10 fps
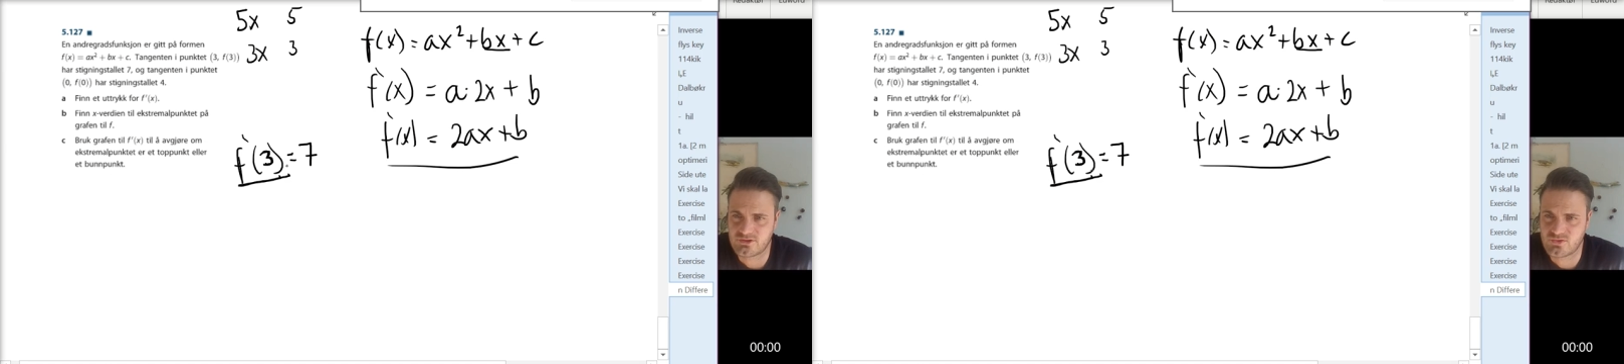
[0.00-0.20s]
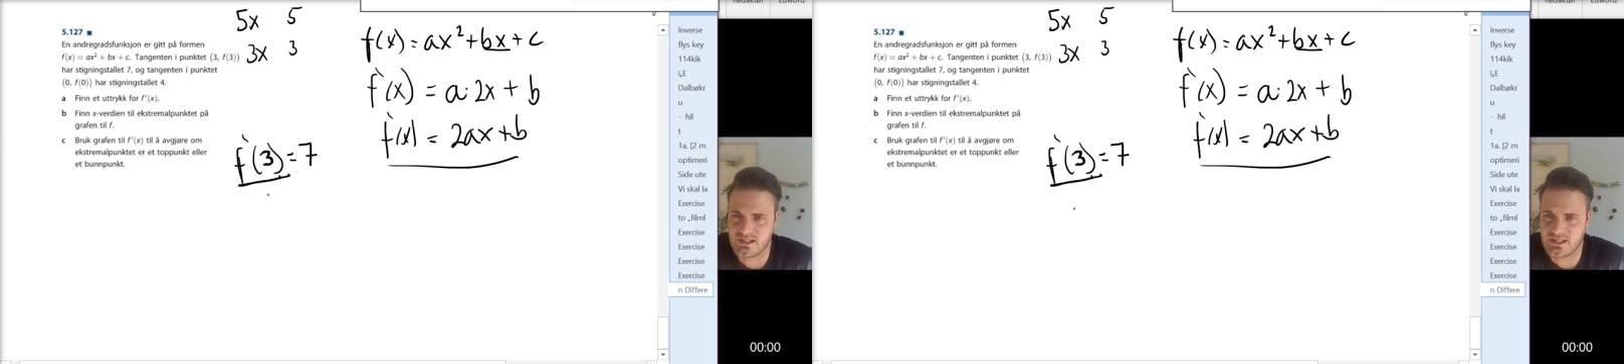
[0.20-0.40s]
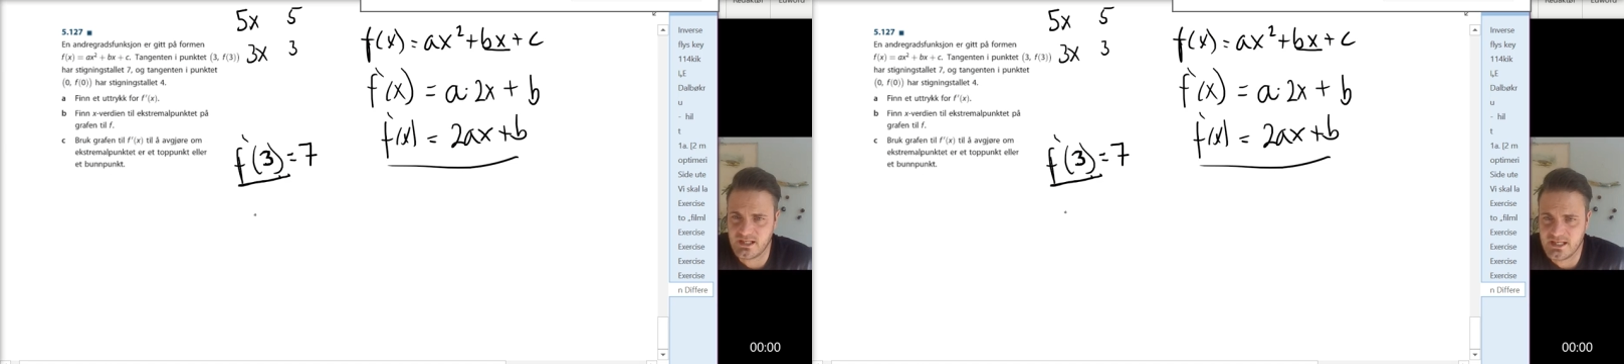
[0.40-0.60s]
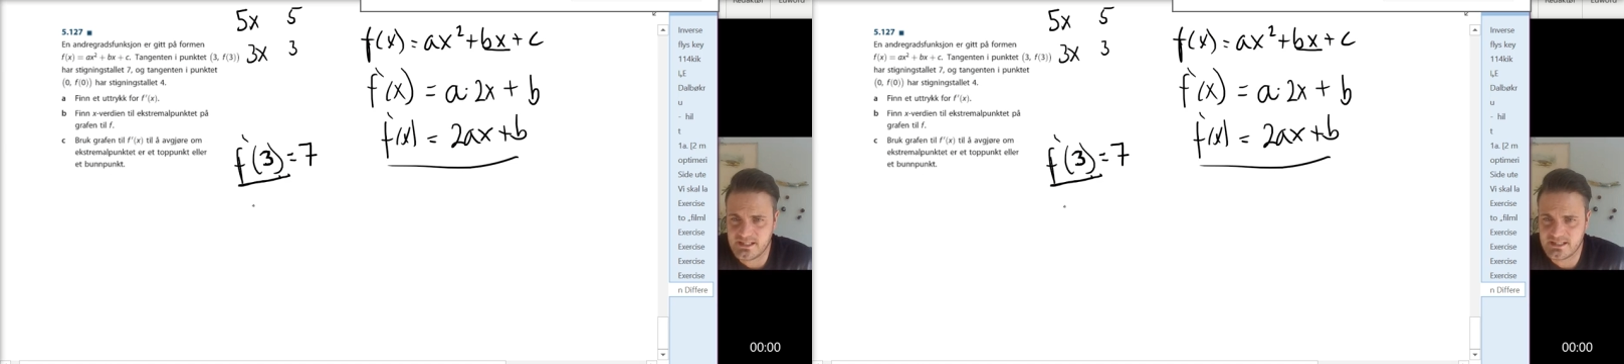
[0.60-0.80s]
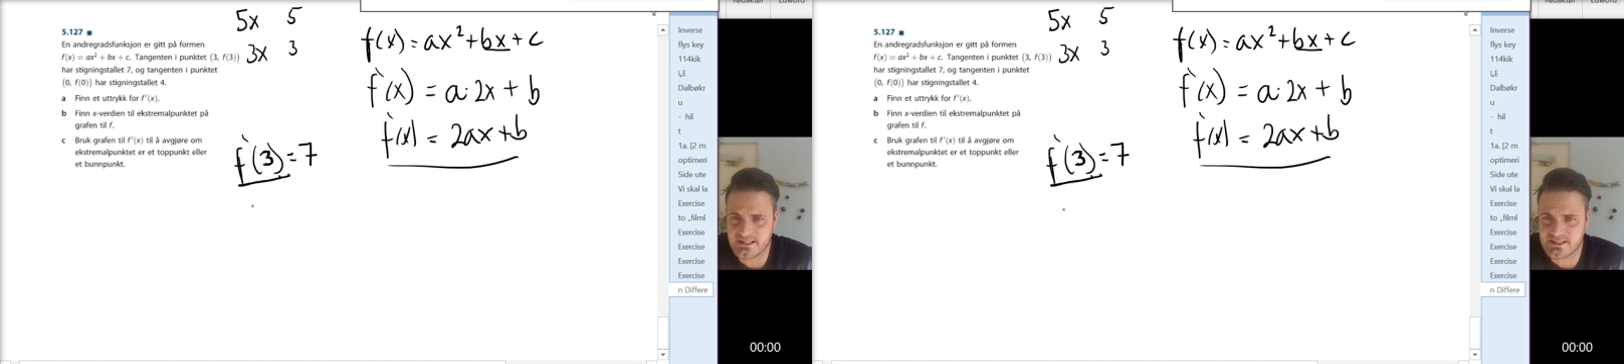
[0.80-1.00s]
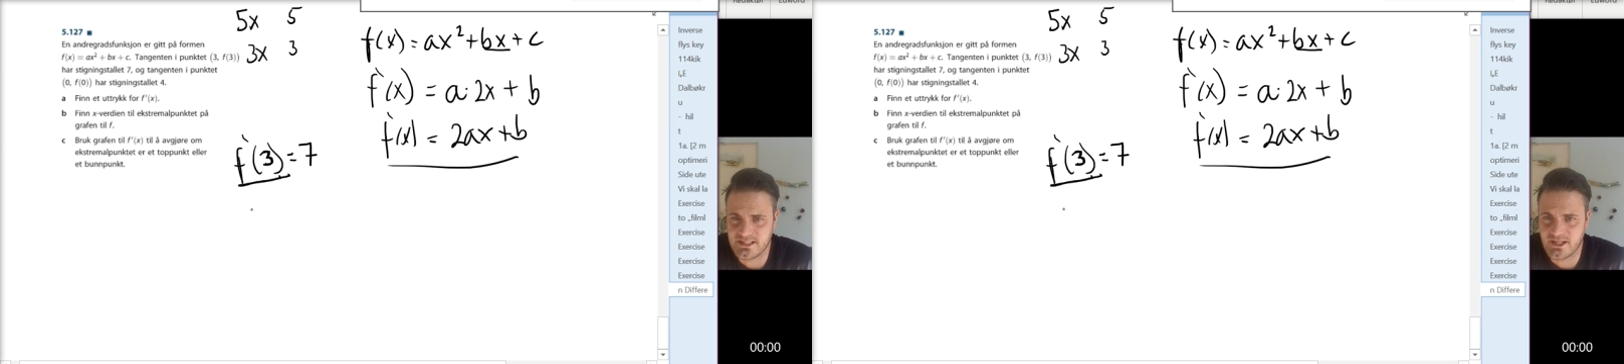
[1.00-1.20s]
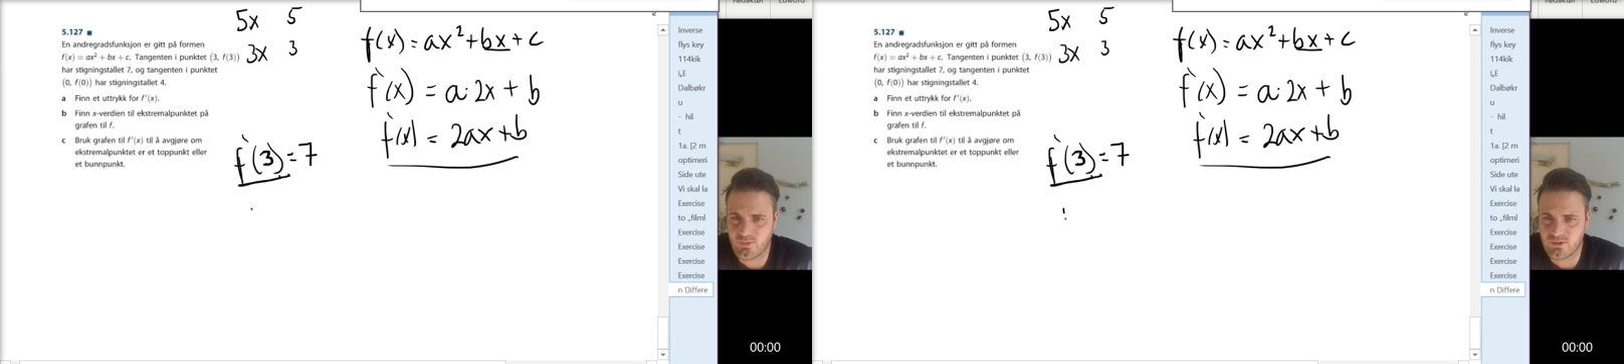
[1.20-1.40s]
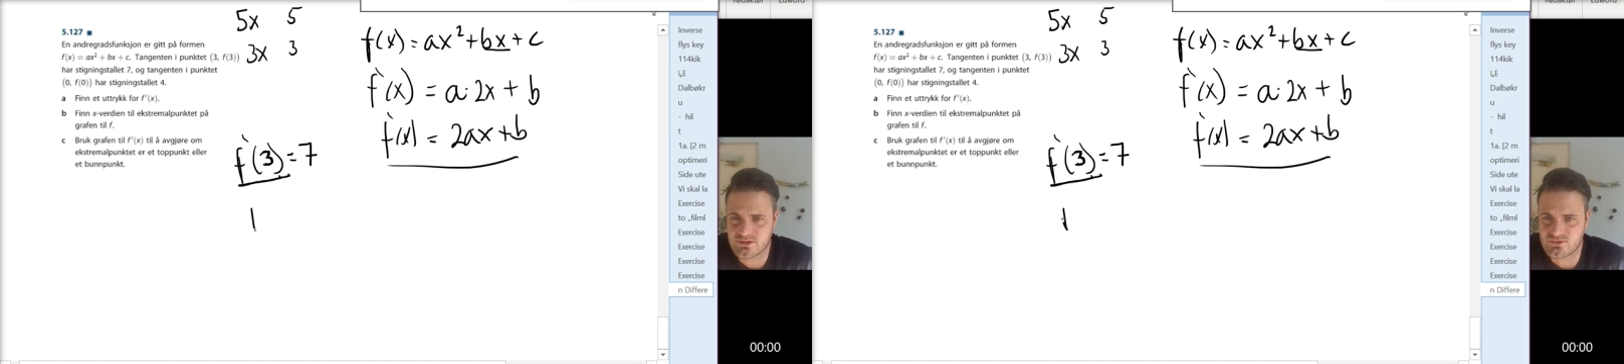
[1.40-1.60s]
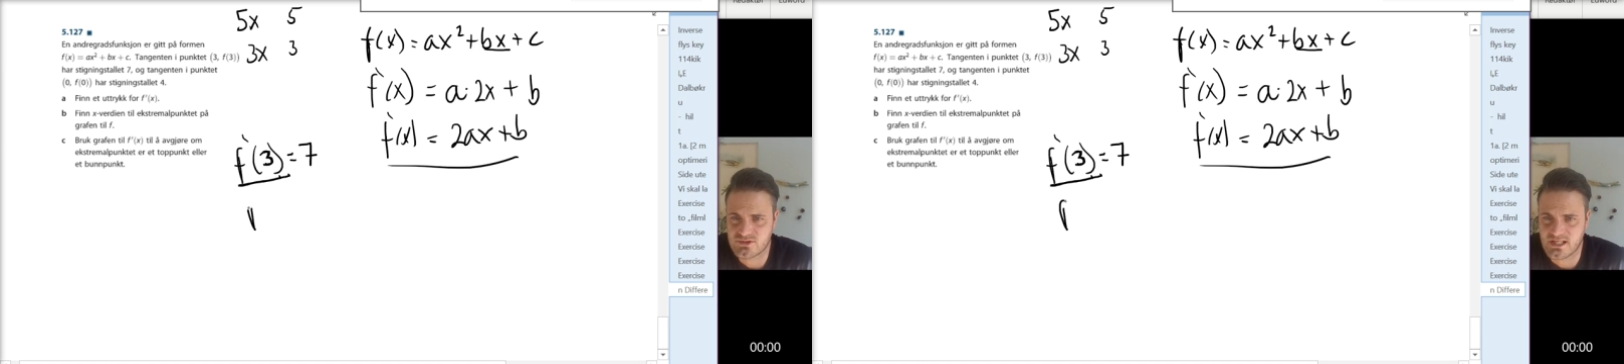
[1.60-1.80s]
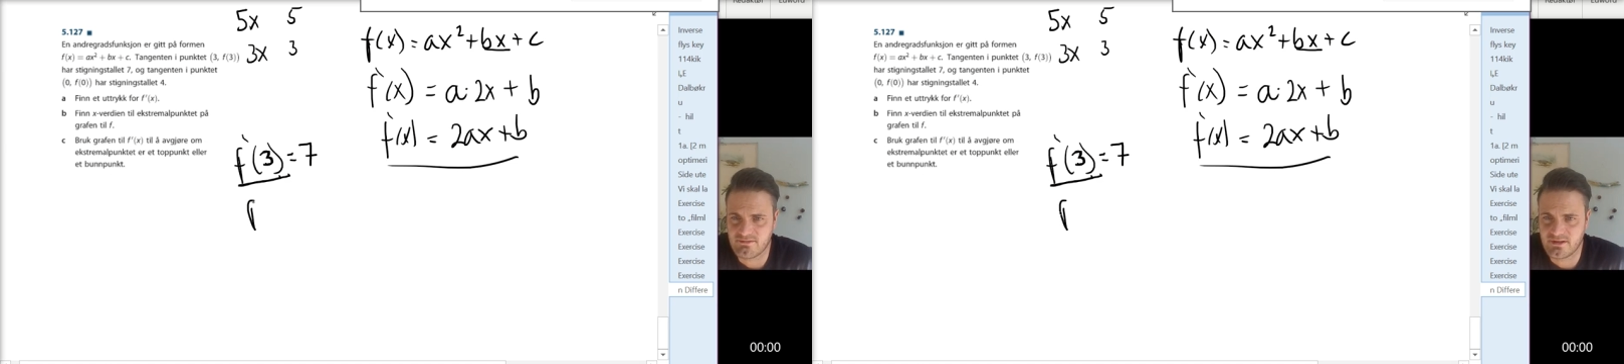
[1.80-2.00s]
3 is equals to
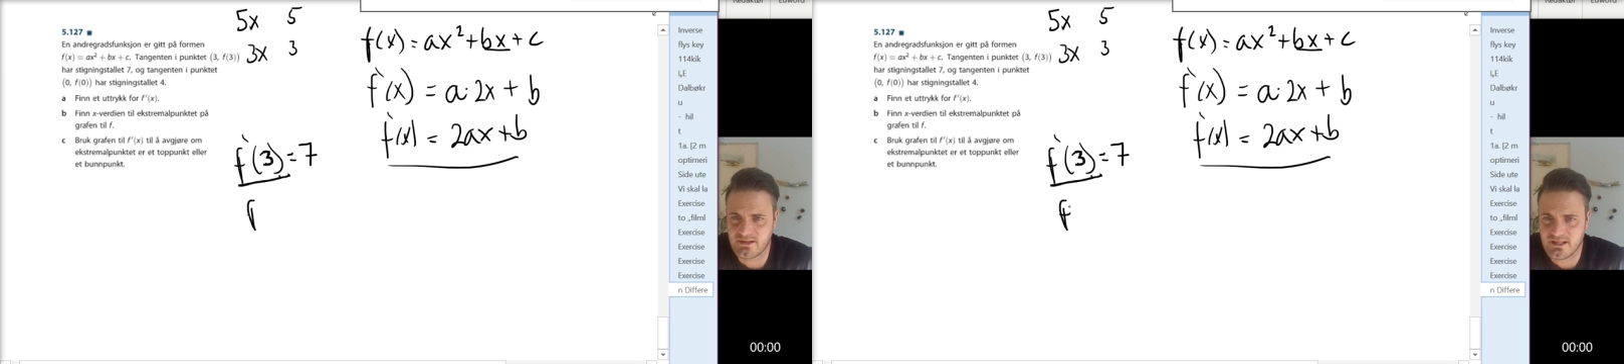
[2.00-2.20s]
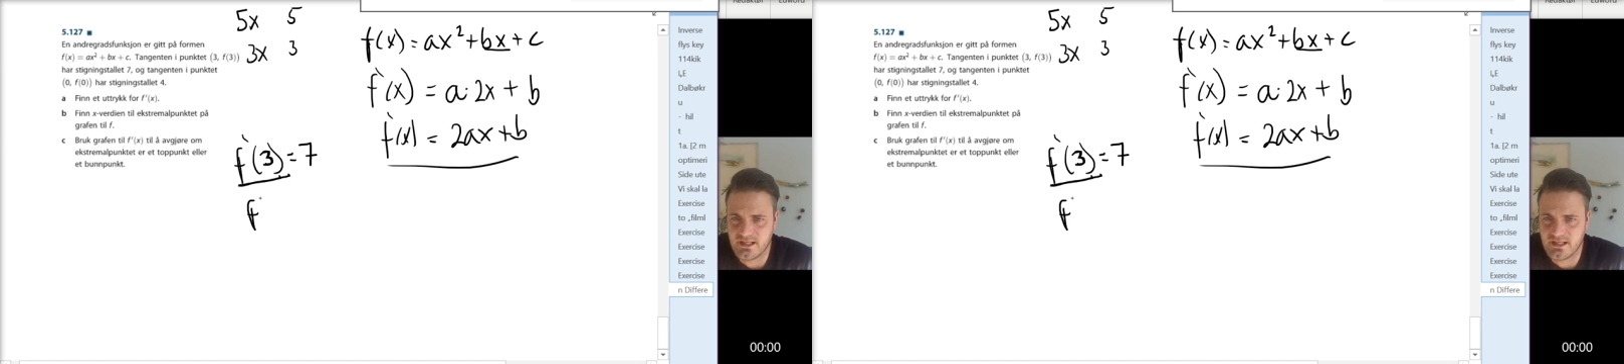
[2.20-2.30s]
7.